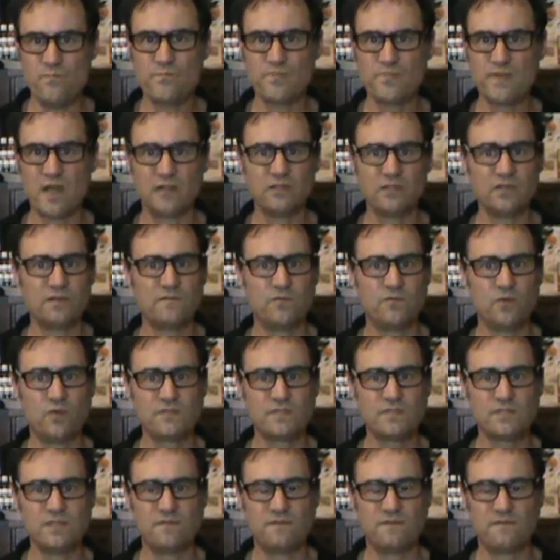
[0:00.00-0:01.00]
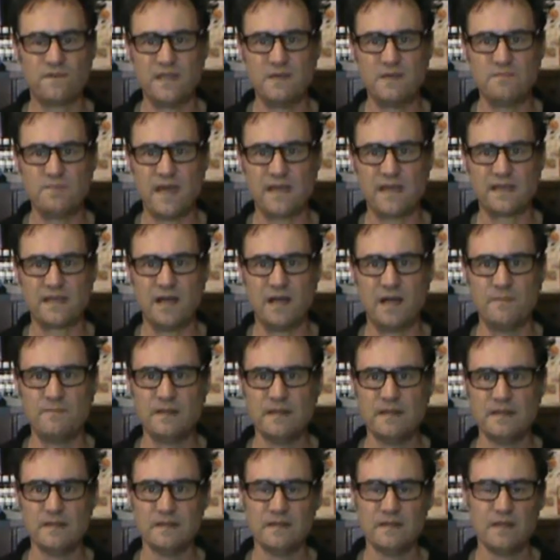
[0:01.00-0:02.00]
I look forward to your feedback.
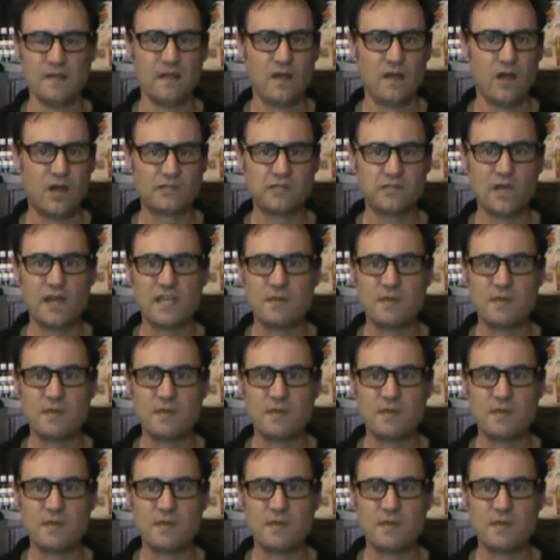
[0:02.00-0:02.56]
I'd like